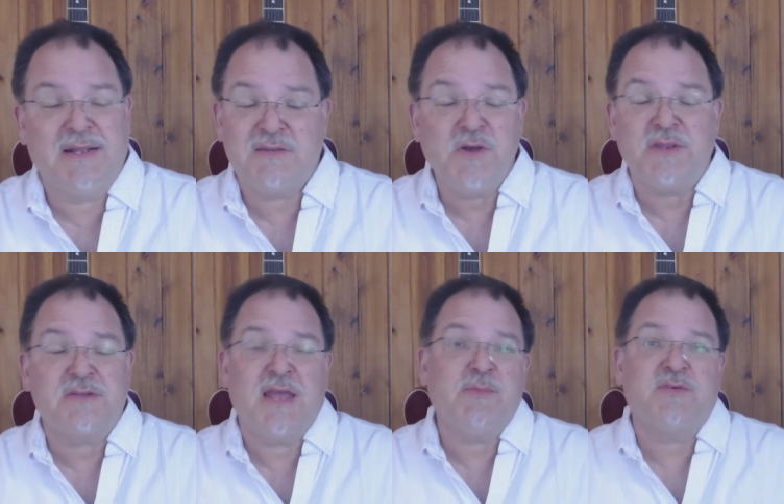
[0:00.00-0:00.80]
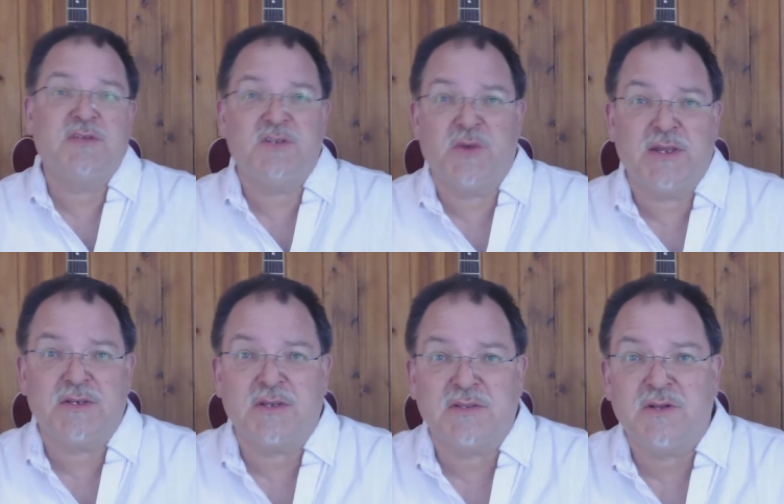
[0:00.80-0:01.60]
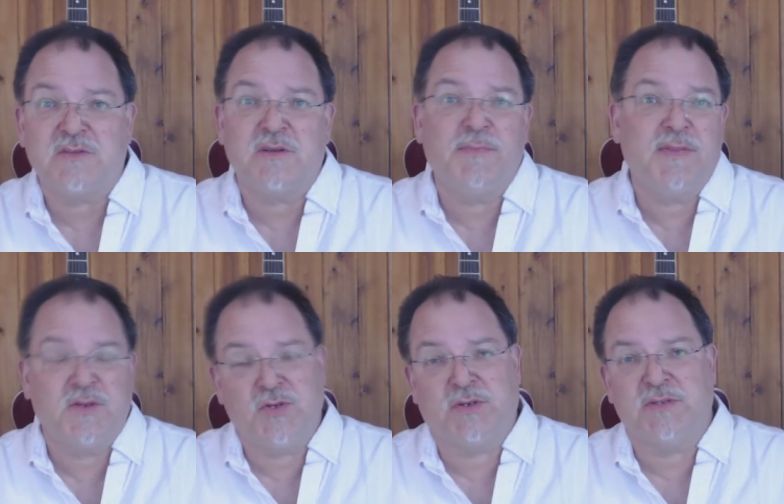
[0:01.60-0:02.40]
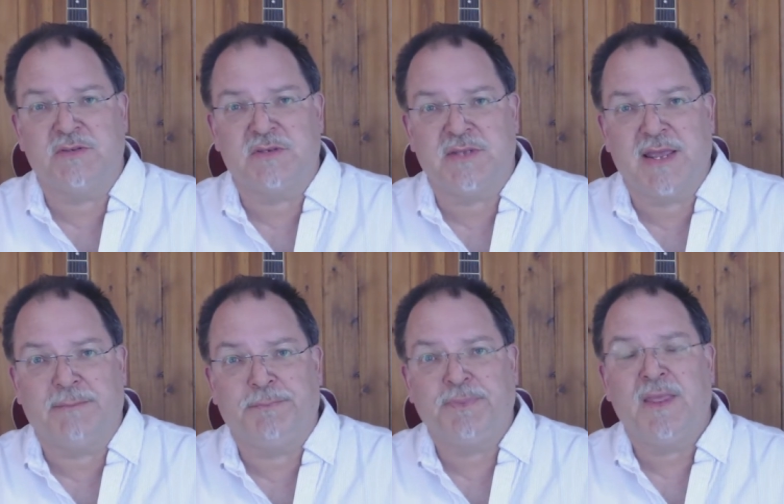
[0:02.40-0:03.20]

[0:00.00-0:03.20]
it's not a stable situation. It's not something that you can sustain.